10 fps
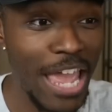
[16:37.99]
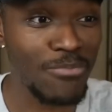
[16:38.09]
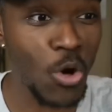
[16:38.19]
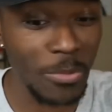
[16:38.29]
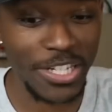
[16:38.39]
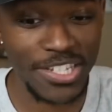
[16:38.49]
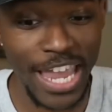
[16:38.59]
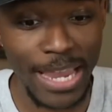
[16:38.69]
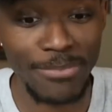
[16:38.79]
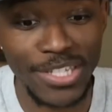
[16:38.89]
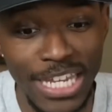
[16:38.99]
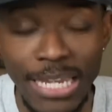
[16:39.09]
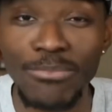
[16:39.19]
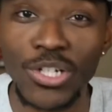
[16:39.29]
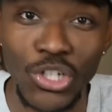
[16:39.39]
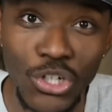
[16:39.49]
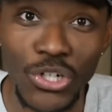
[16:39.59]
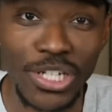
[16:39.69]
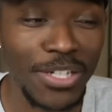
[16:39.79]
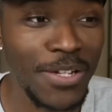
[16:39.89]
Evan Mobley the same, team
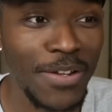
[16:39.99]
good.